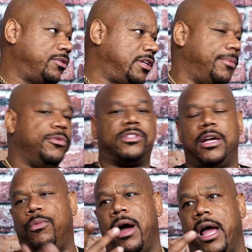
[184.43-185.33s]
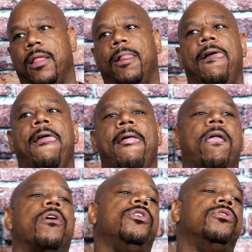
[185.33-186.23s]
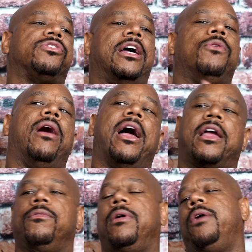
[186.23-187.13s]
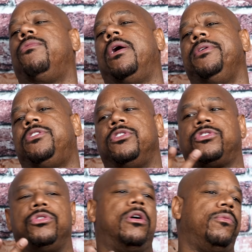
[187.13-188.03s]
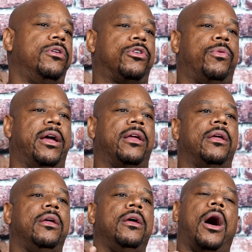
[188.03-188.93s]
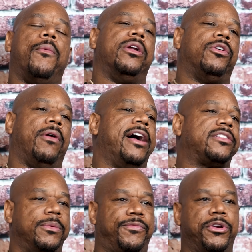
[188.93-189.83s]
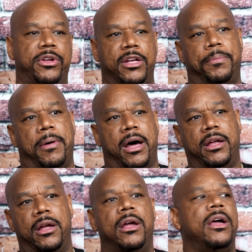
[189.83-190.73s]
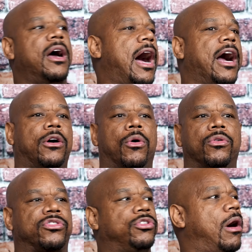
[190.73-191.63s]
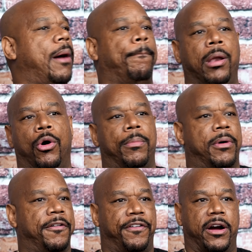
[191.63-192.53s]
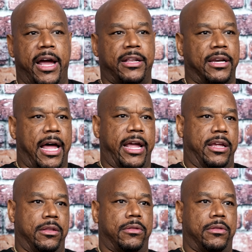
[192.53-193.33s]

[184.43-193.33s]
you something. You say he's not whack. Being charged with pulling the trigger. You say whack. hey, run me to the store real quick. I want to grab something before you get up out of here. I go to the store. I blow a motherfucker at the light.